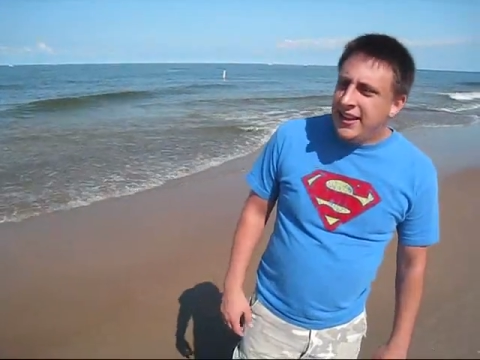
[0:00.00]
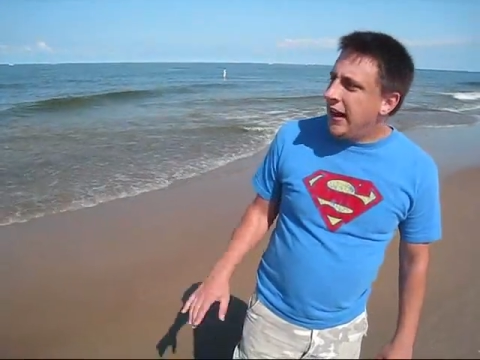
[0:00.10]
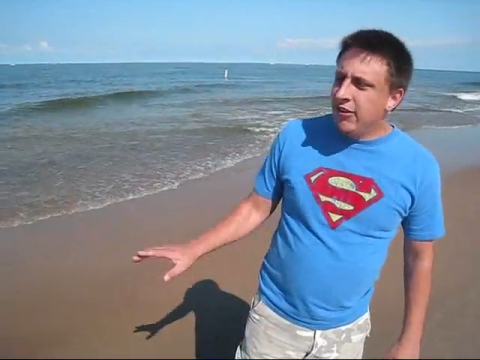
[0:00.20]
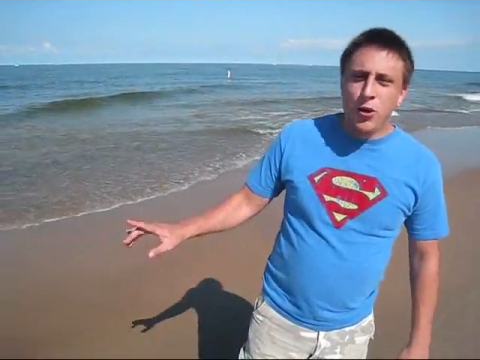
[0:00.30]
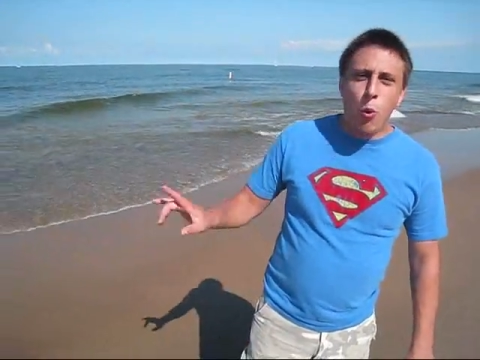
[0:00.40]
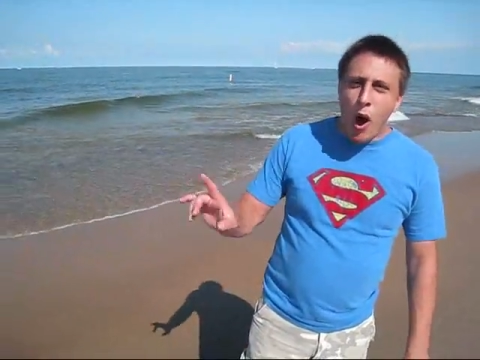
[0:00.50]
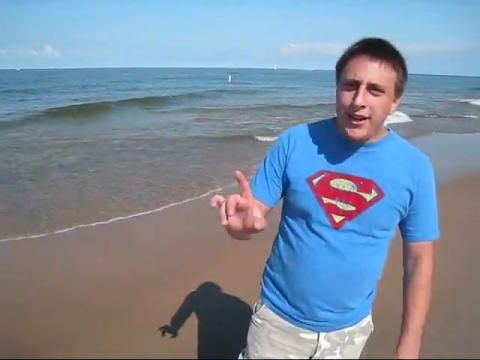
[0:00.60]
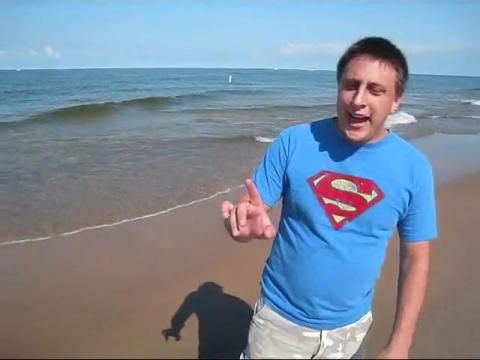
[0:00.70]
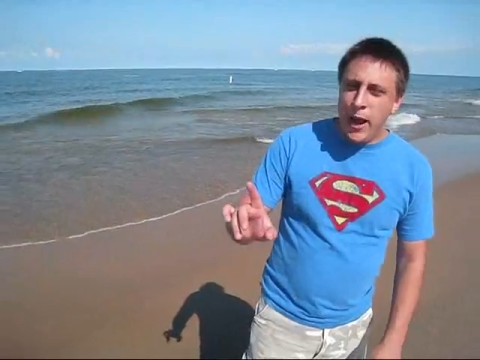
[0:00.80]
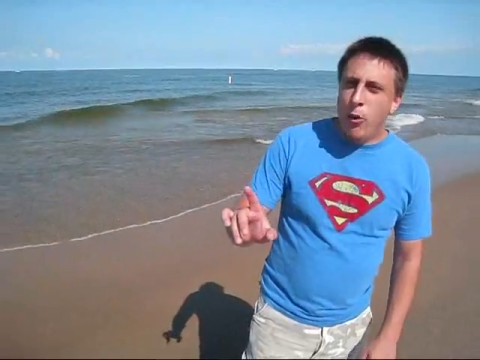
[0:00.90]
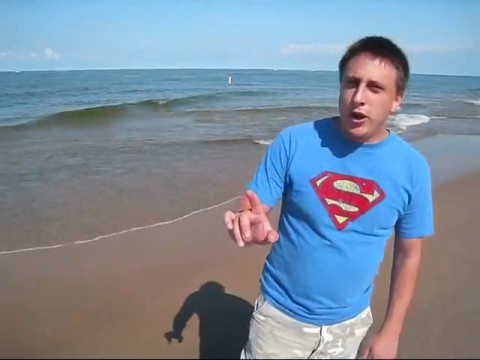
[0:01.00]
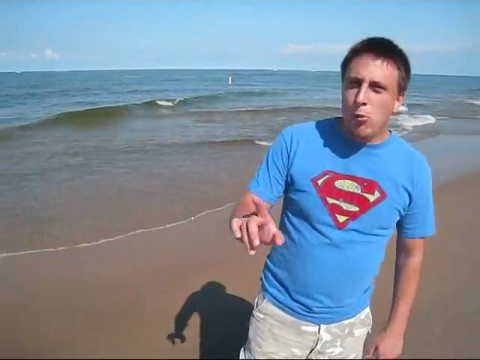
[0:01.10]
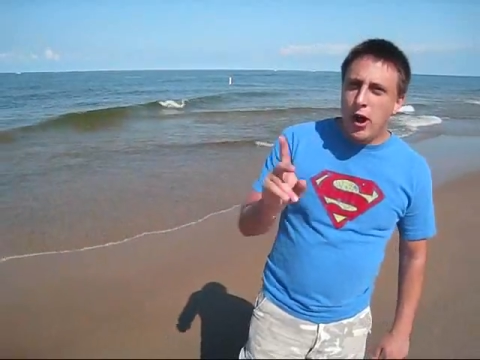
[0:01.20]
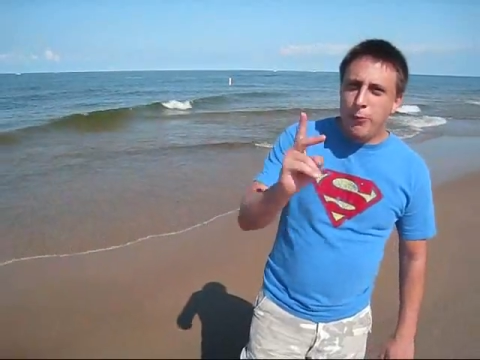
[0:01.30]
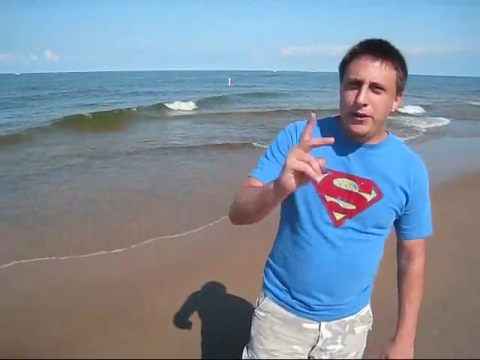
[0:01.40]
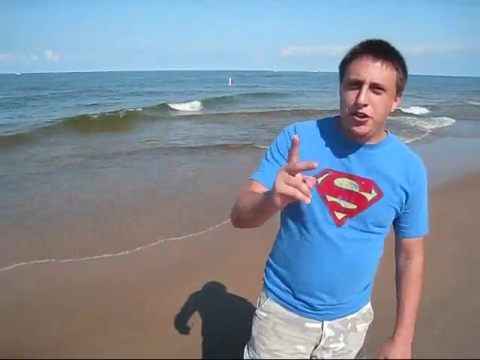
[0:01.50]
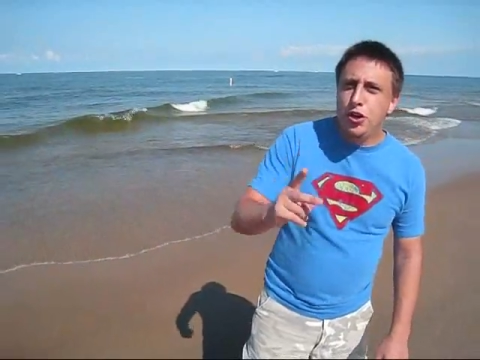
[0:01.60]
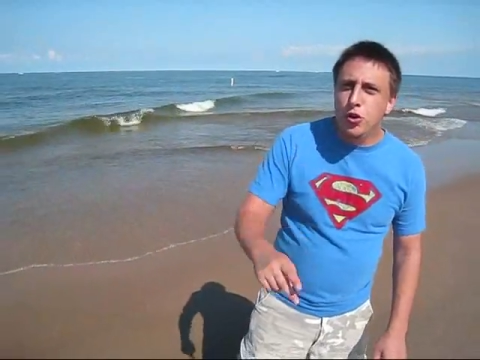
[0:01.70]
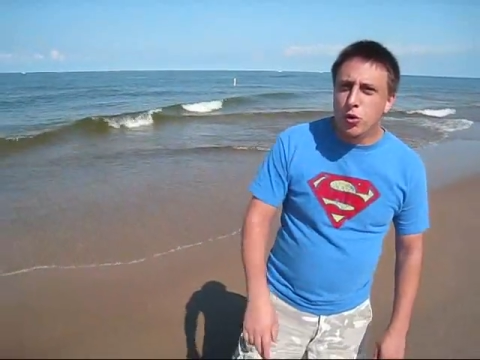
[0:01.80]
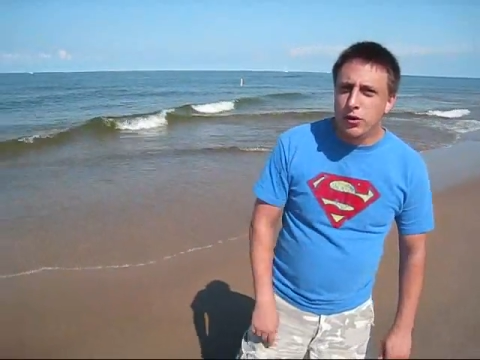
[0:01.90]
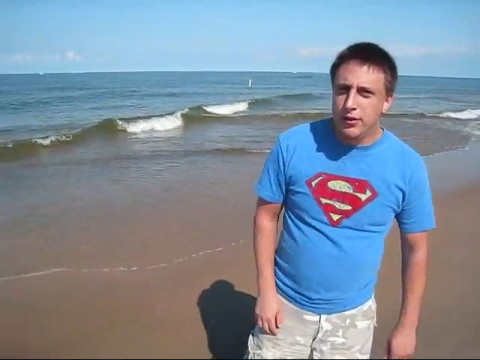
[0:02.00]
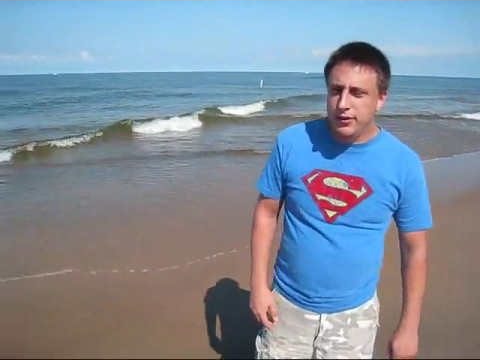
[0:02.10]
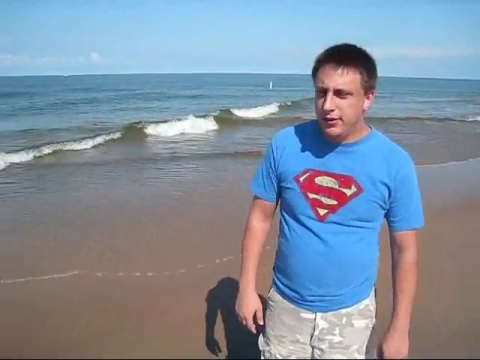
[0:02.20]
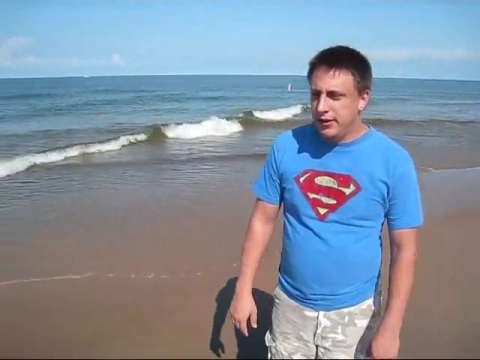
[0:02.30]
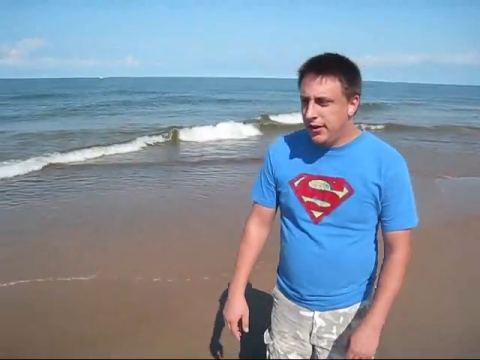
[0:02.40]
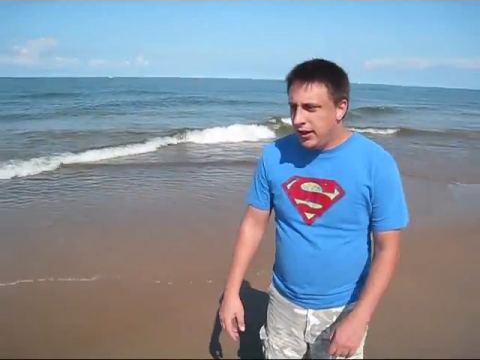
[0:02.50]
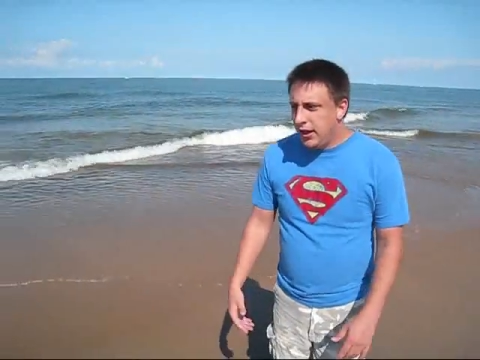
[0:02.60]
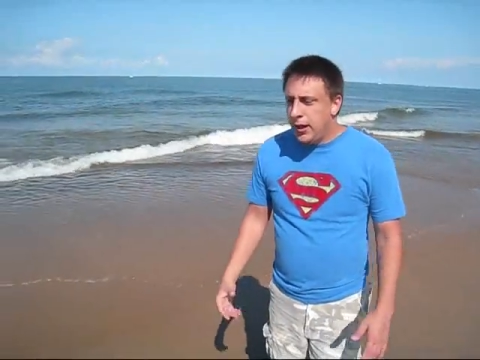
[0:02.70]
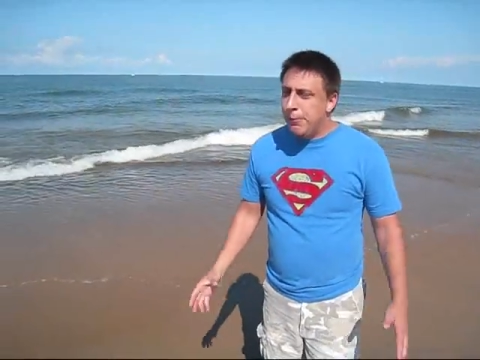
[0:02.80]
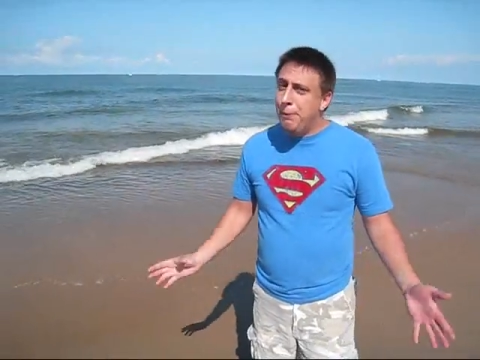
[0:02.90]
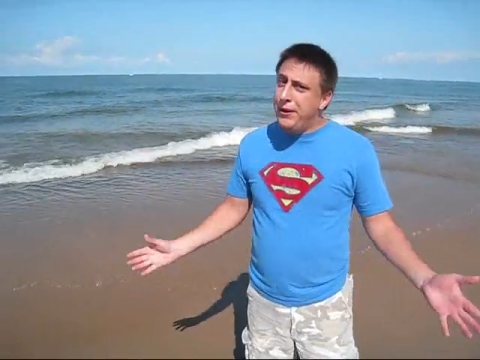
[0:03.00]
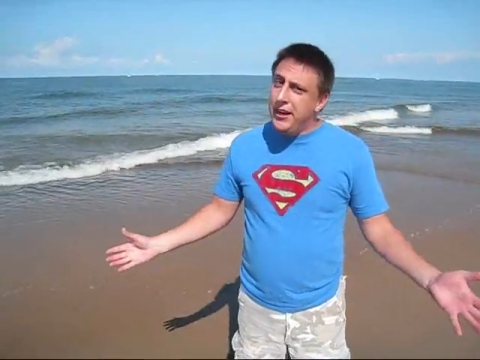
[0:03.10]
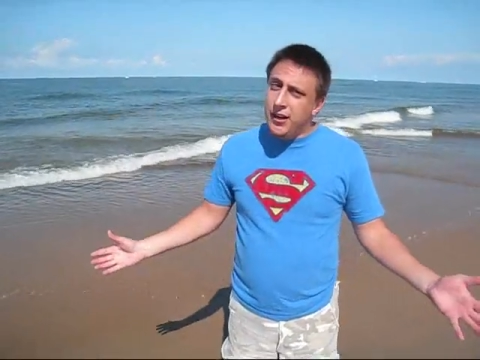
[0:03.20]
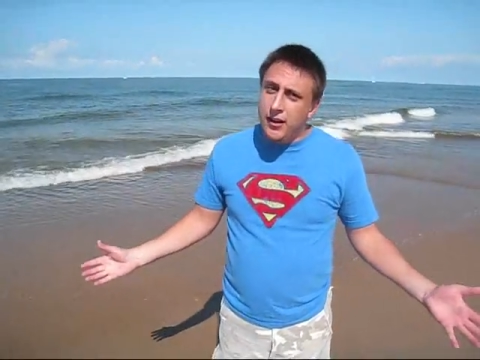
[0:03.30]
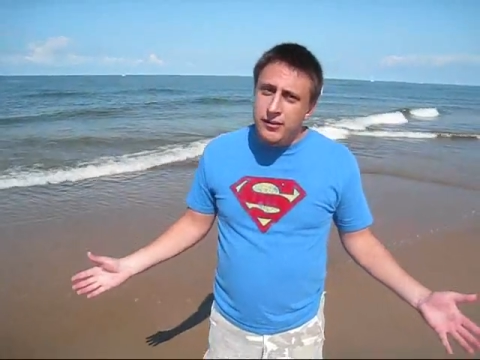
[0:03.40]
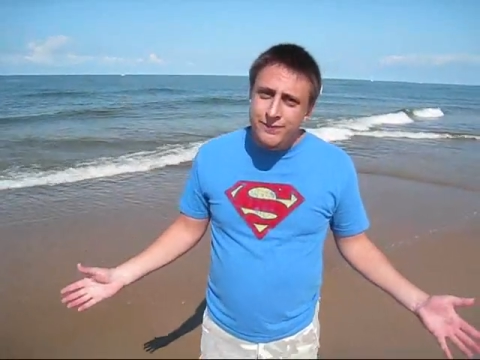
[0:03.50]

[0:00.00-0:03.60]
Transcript: Not only one guy walking on water, but two. But Peter,